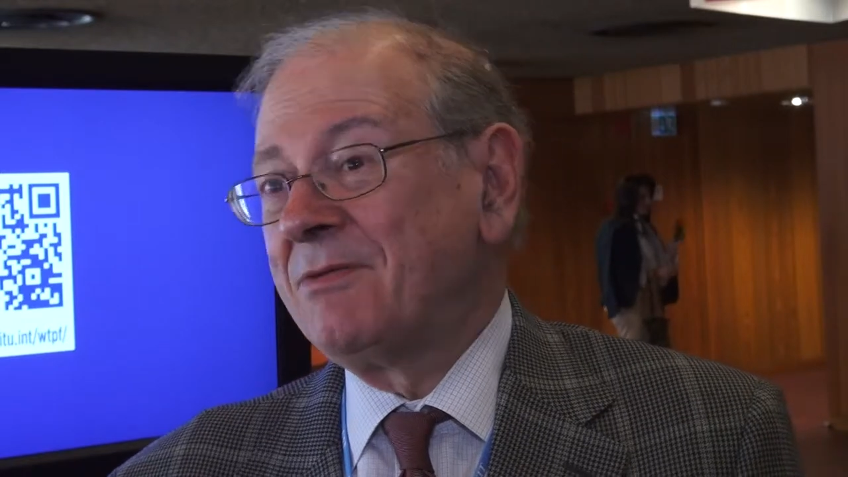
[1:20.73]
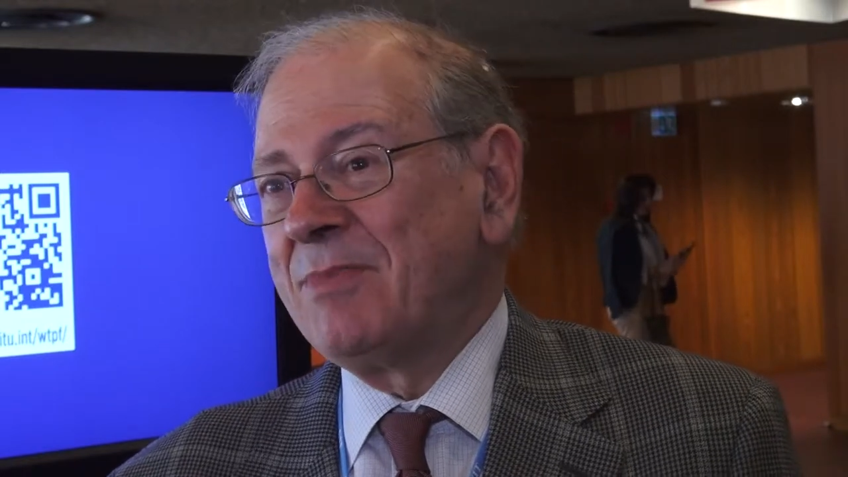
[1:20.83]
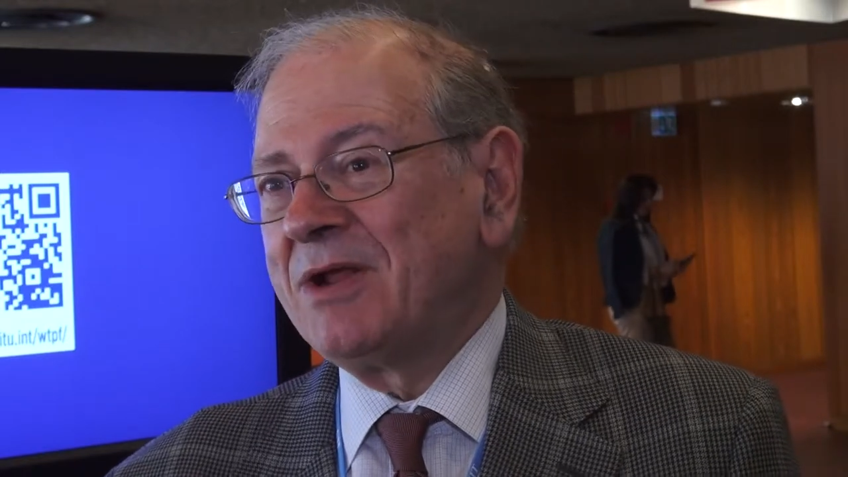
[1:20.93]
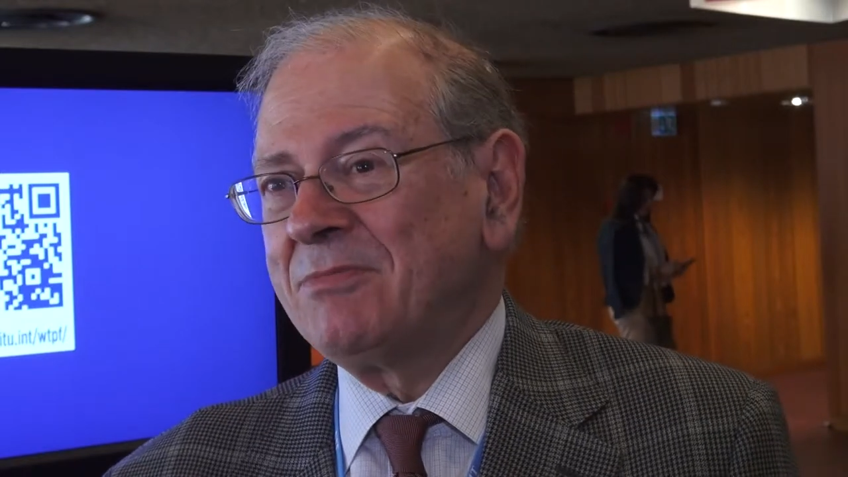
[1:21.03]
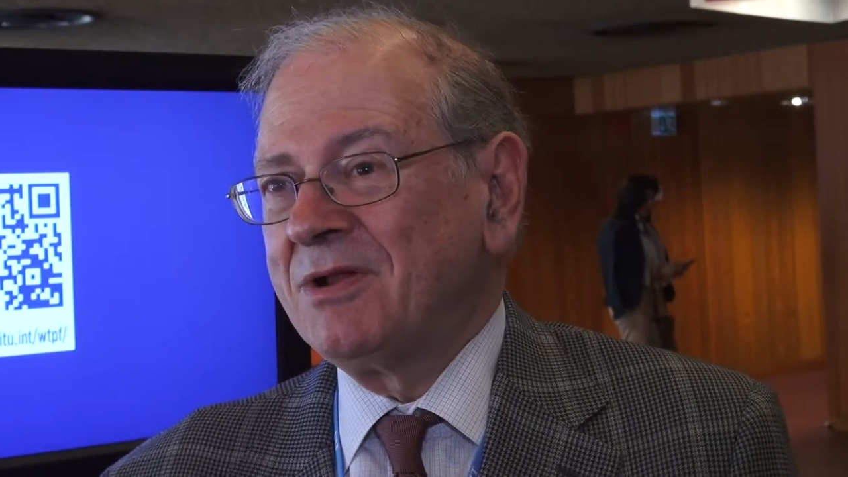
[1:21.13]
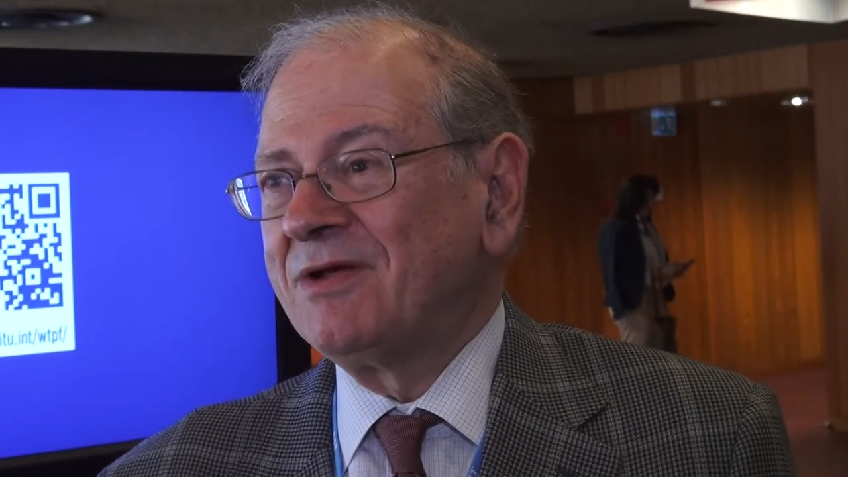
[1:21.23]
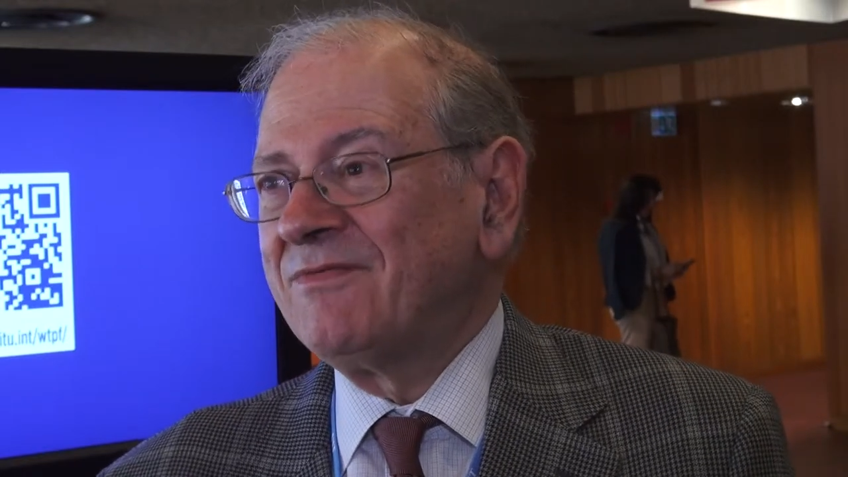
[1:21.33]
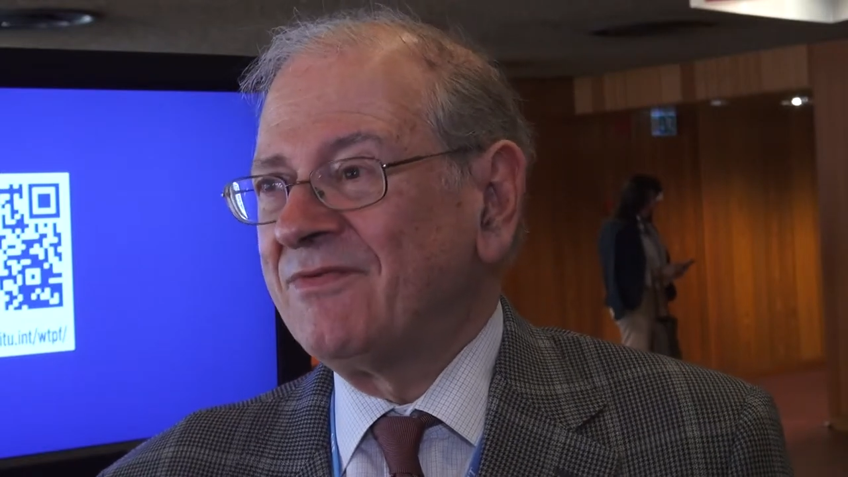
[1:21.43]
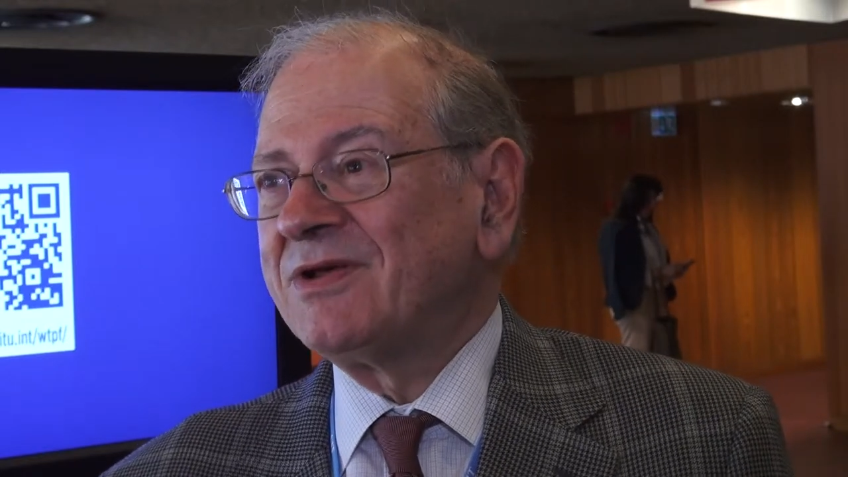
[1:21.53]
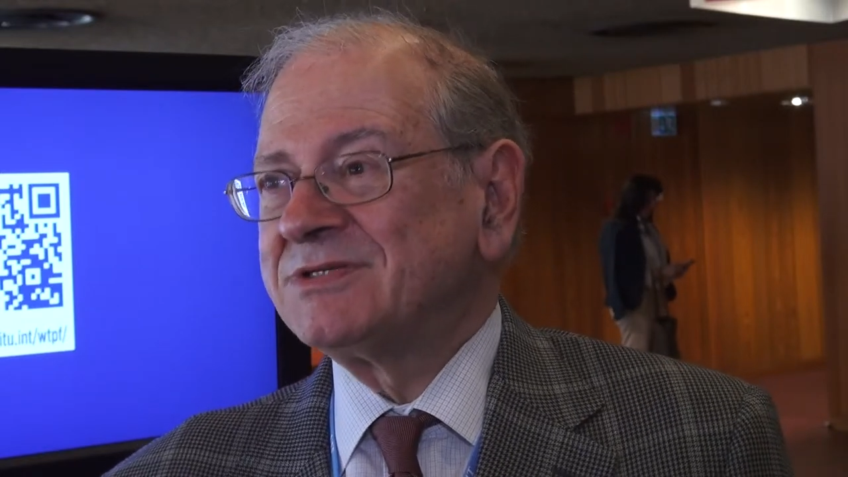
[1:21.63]
the betterment
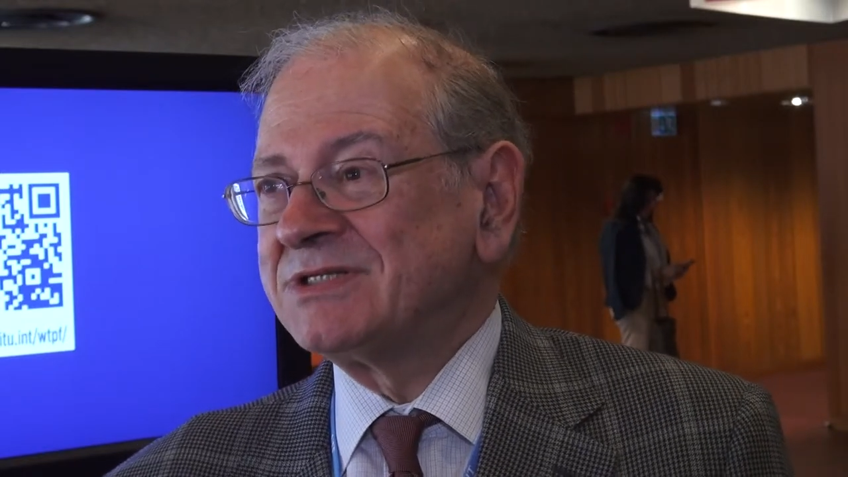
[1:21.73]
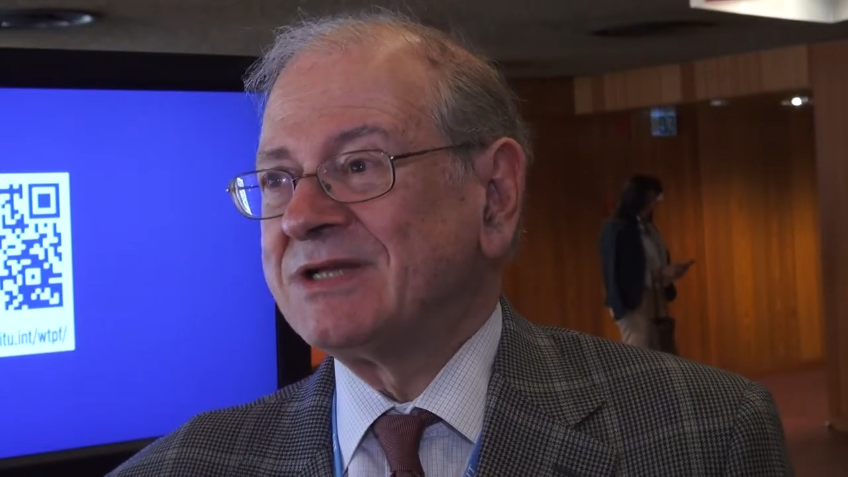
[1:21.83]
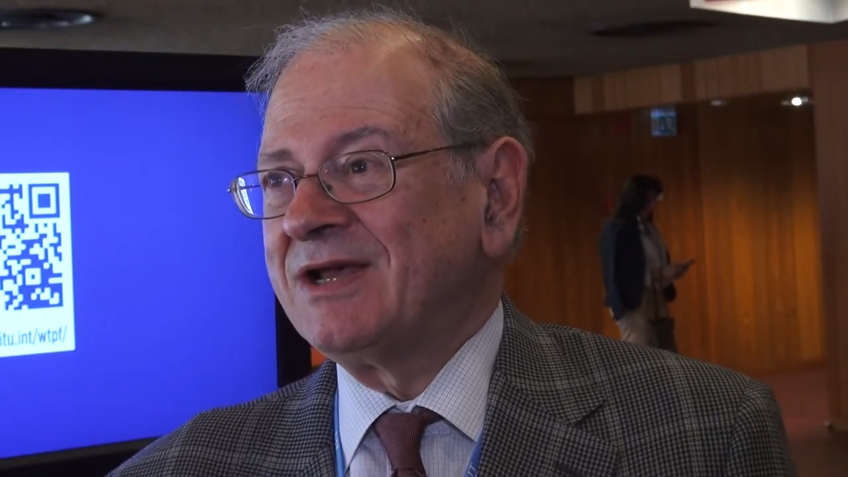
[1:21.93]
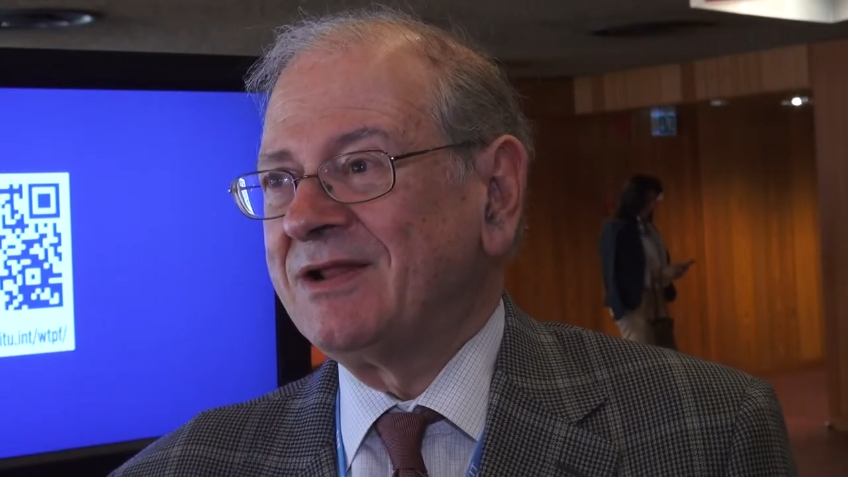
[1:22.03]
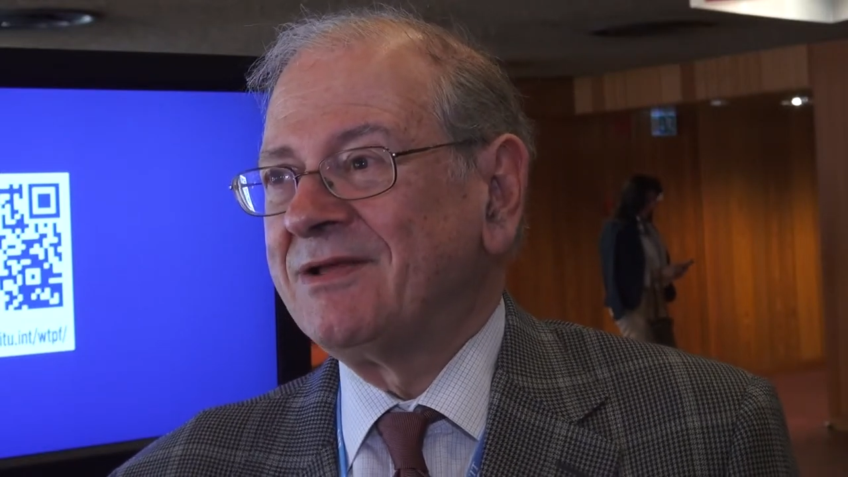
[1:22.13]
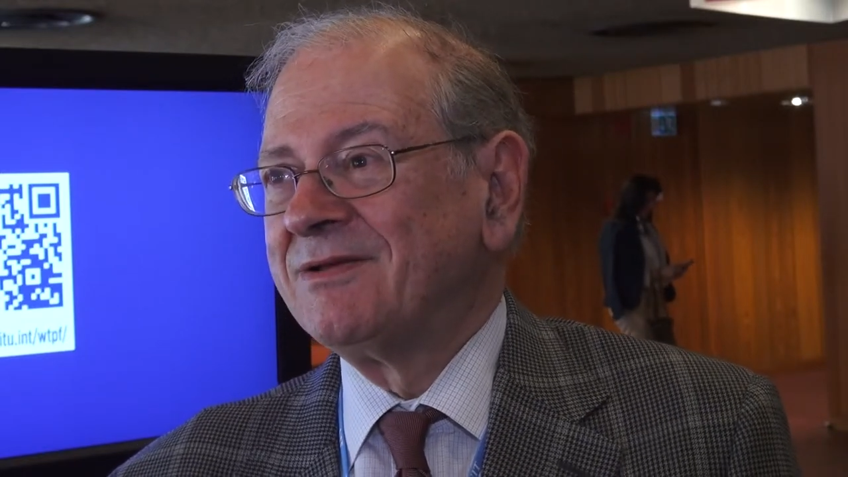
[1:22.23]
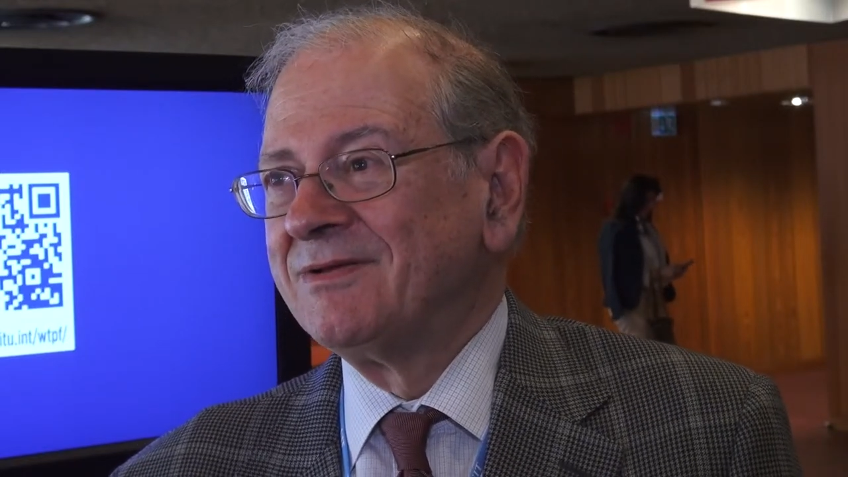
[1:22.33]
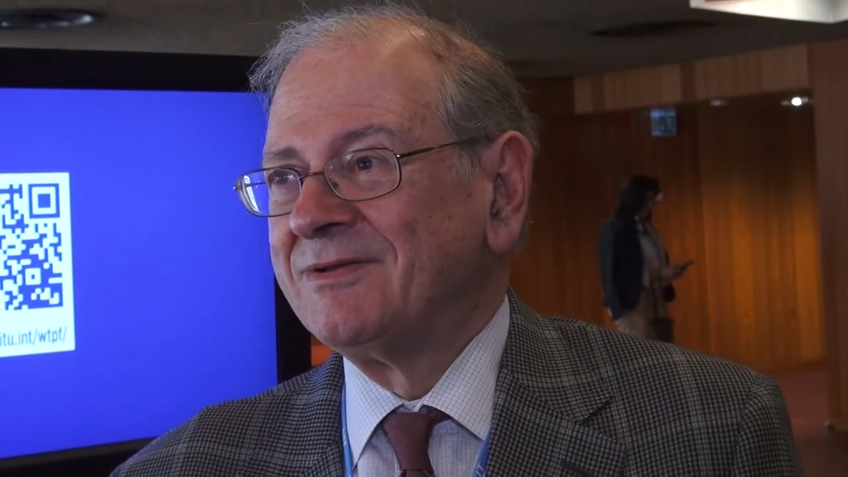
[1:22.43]
of uh, society.